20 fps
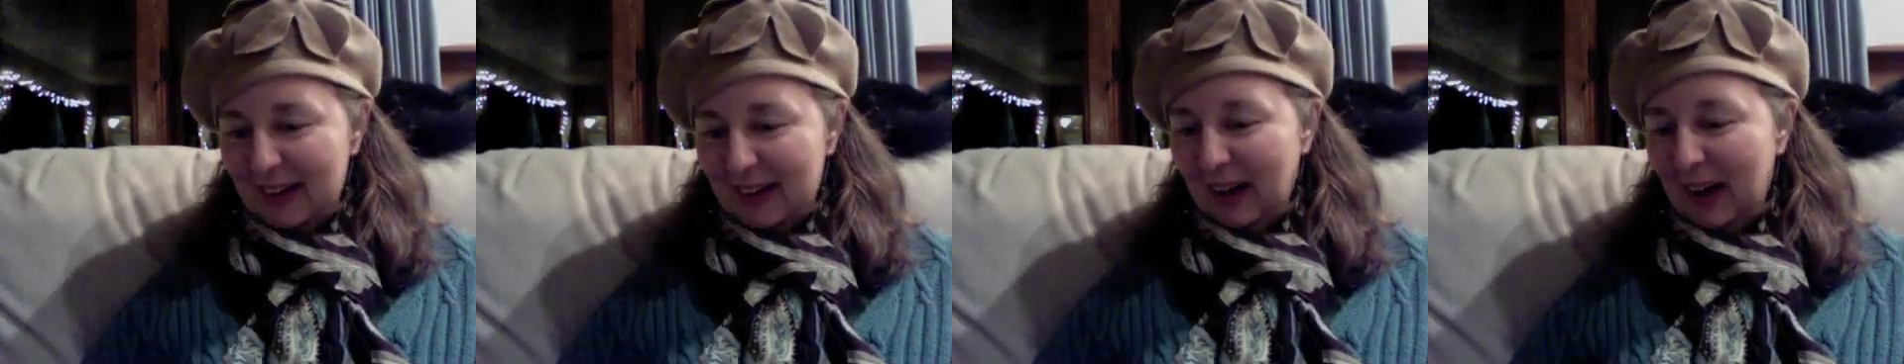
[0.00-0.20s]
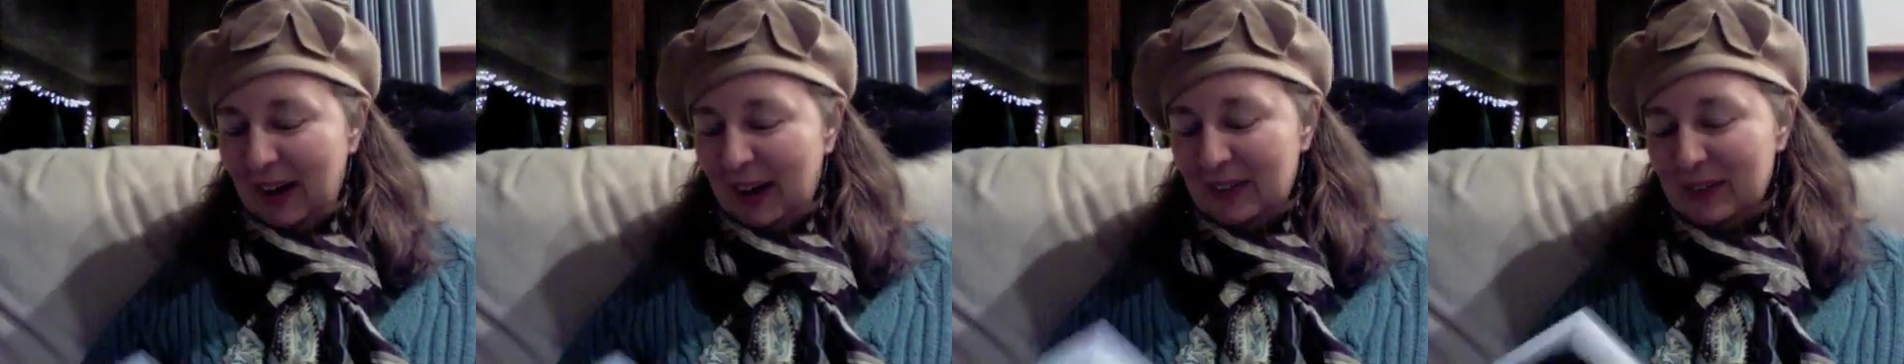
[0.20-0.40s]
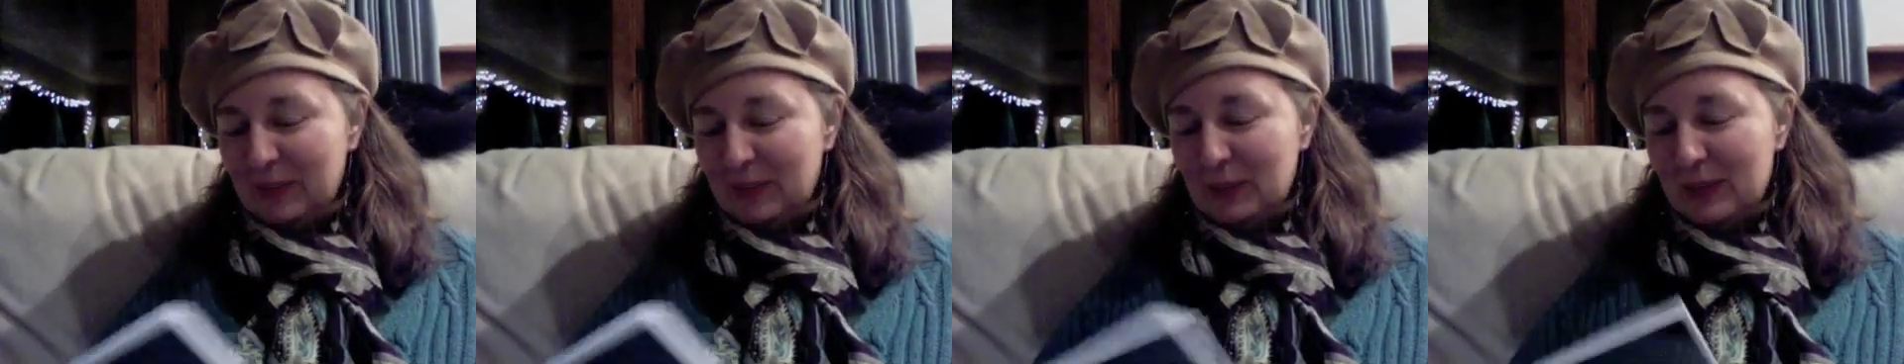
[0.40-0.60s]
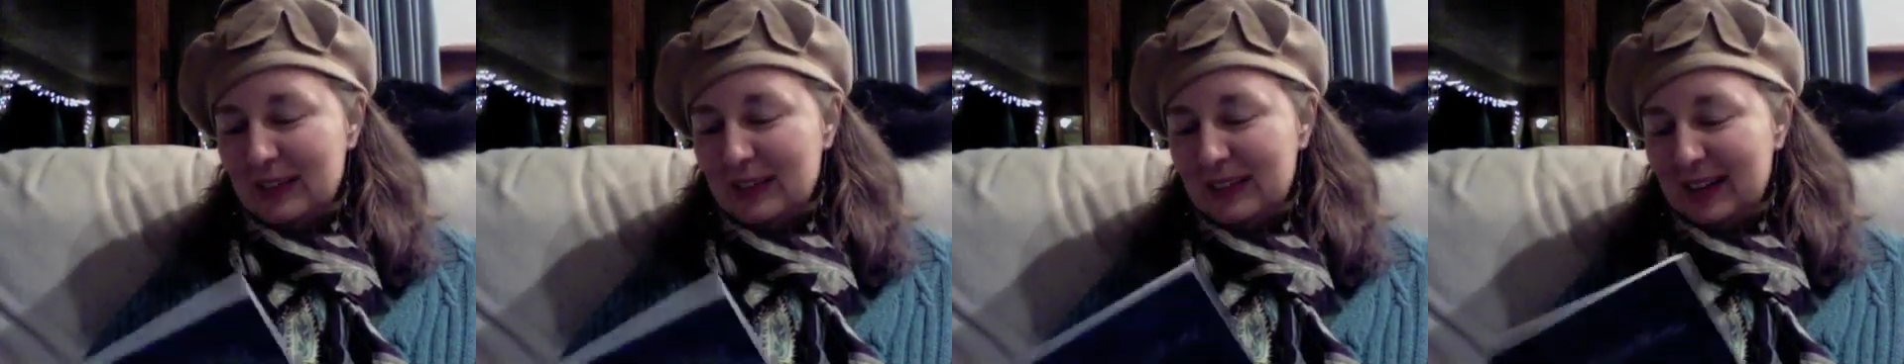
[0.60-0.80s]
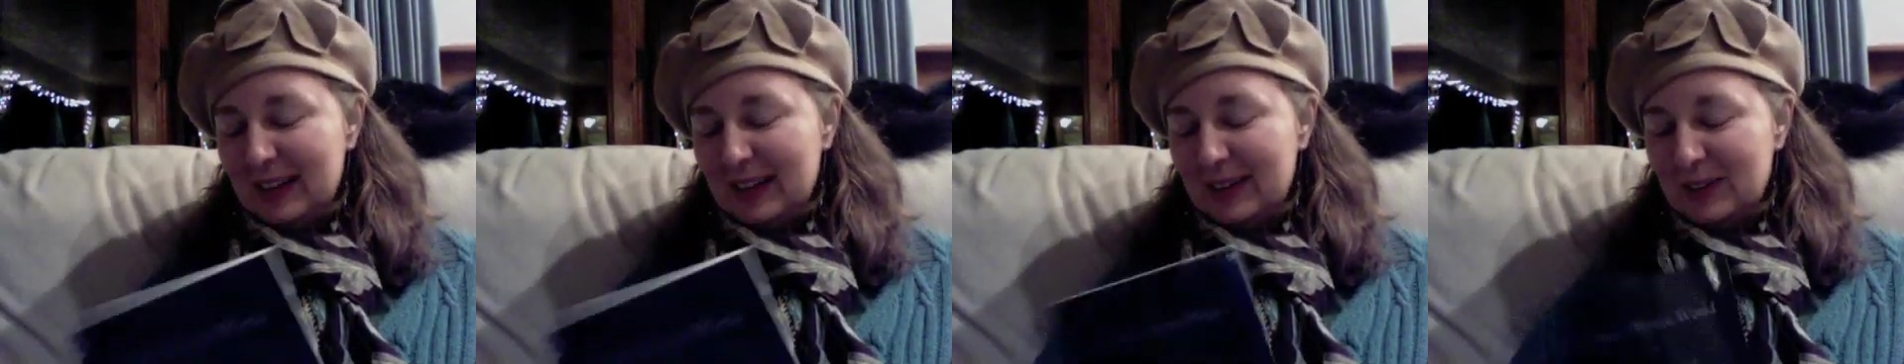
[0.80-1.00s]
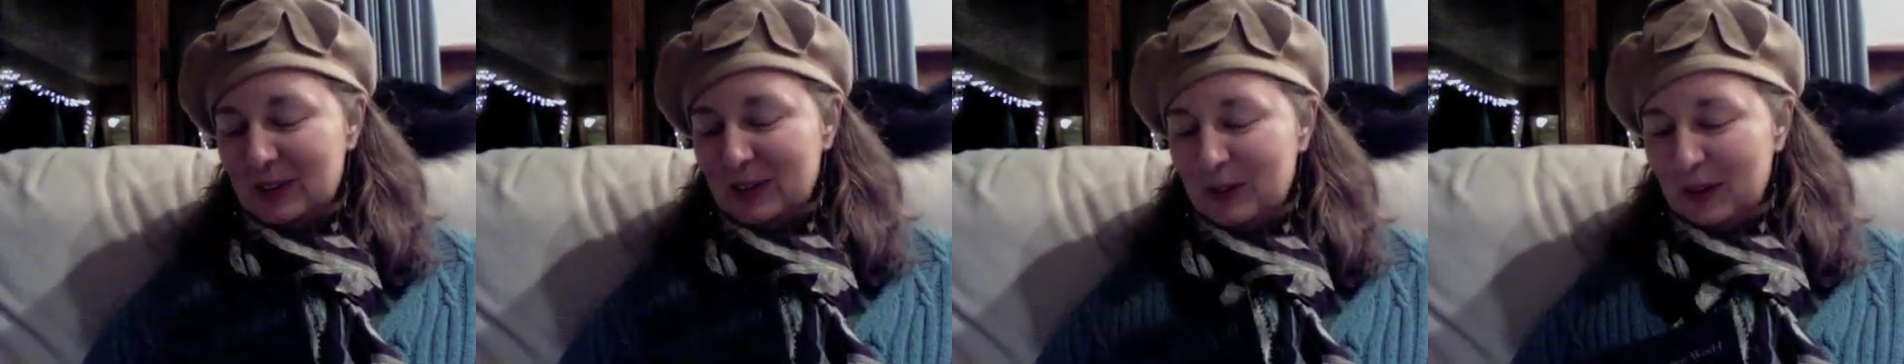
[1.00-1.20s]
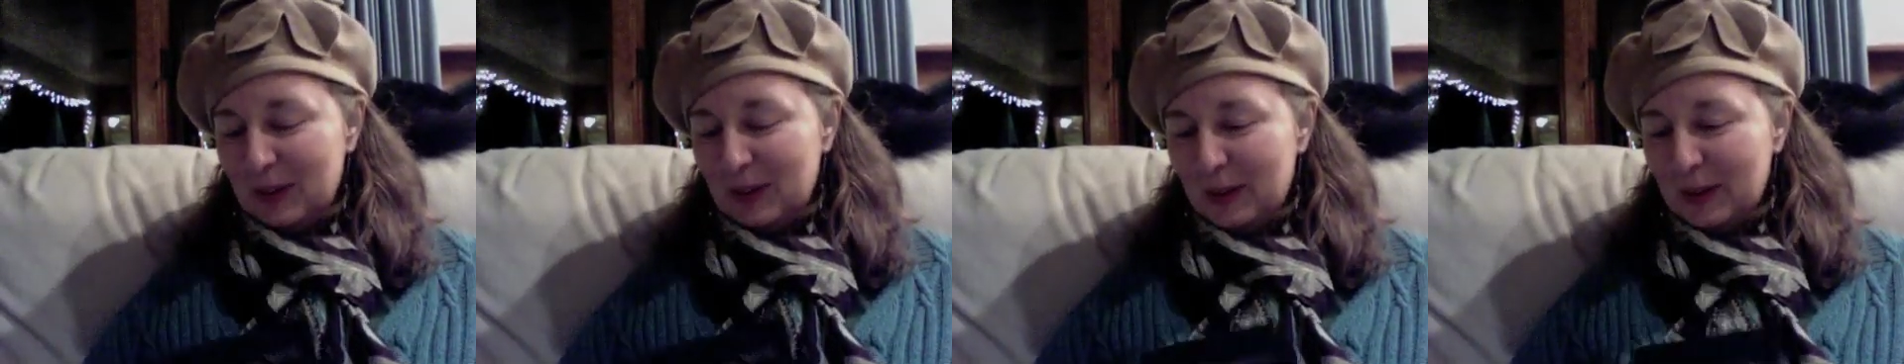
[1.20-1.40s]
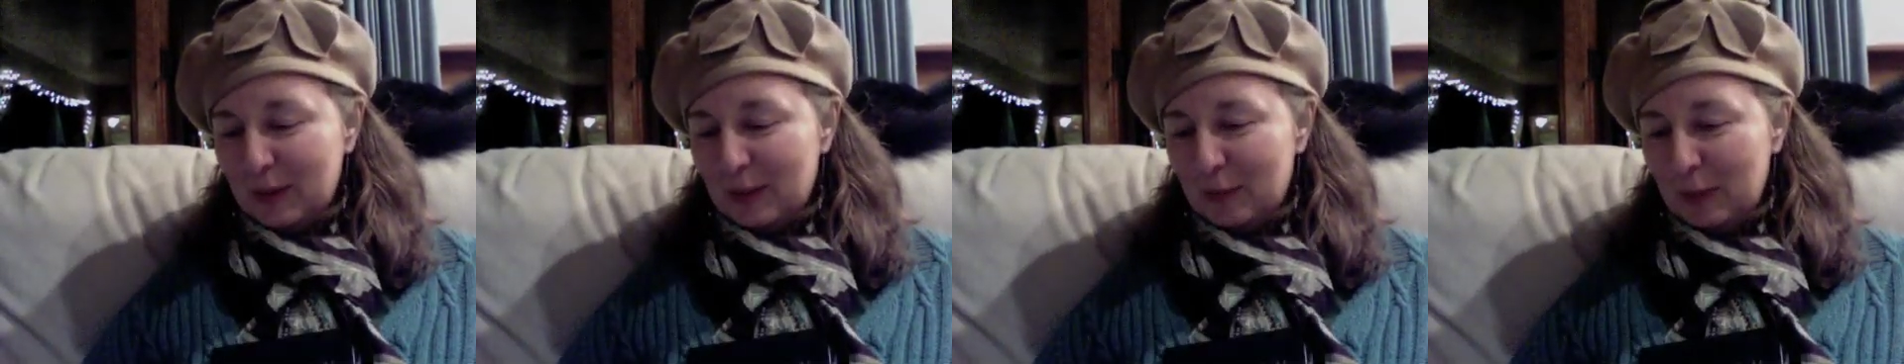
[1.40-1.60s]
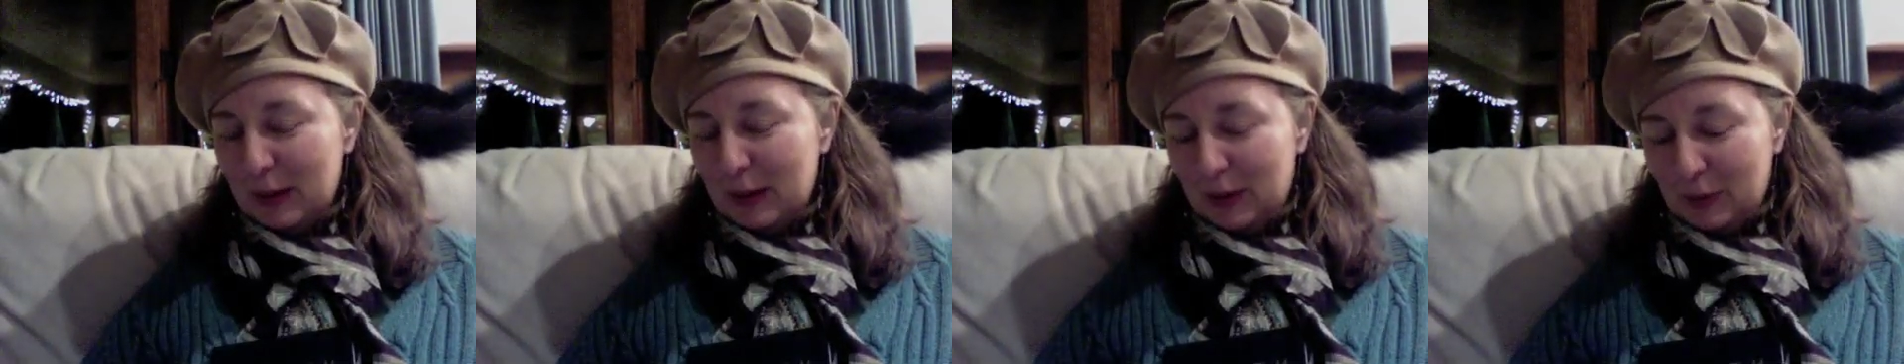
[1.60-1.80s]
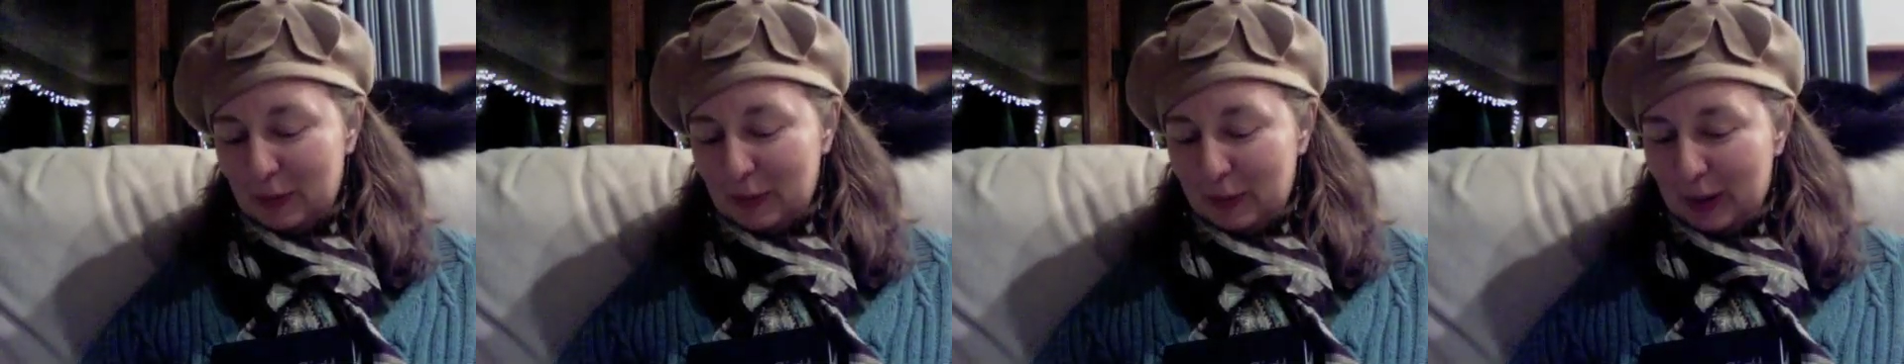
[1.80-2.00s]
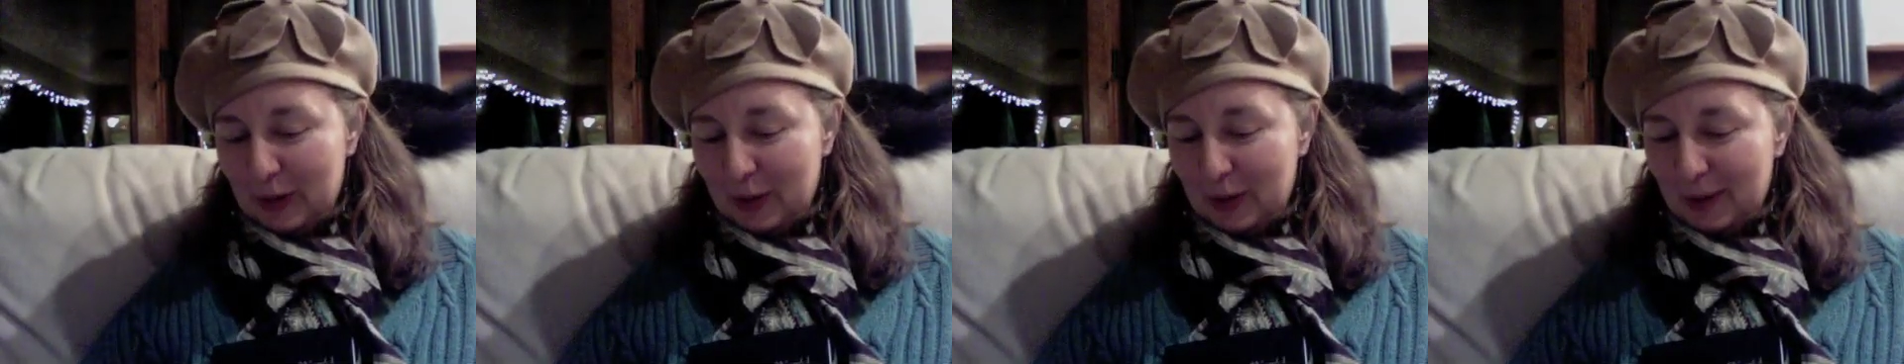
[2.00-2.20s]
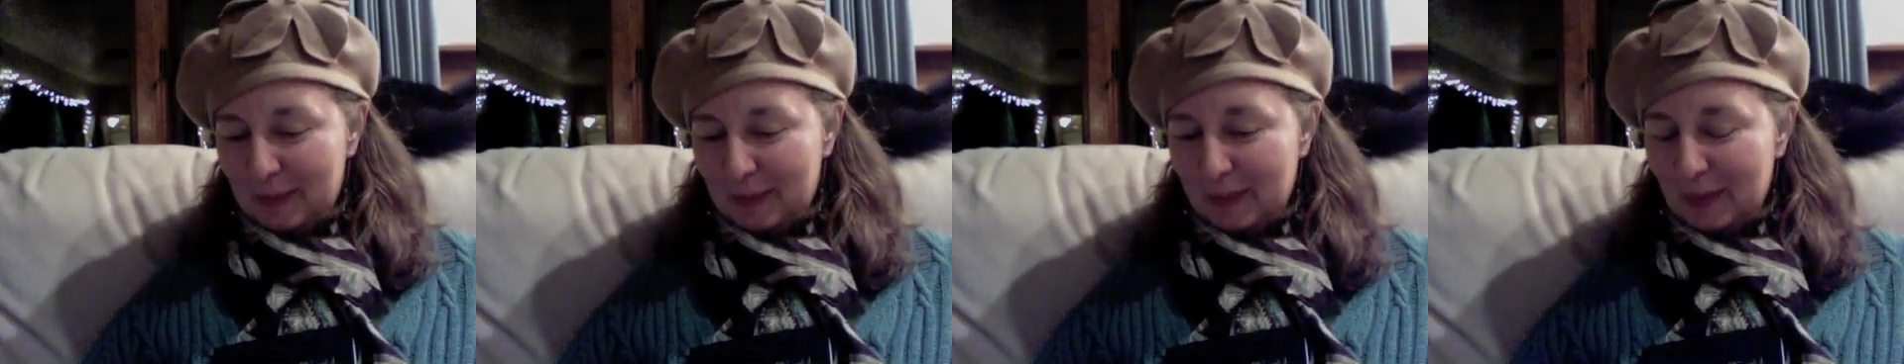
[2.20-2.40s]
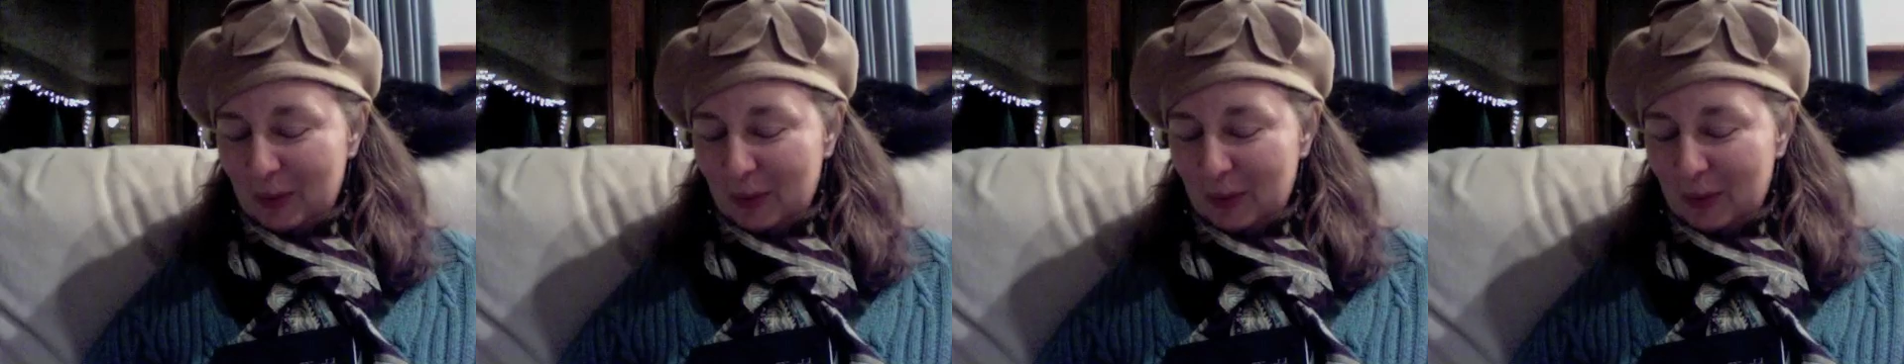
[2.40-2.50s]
As I read that too, I think of my own mother,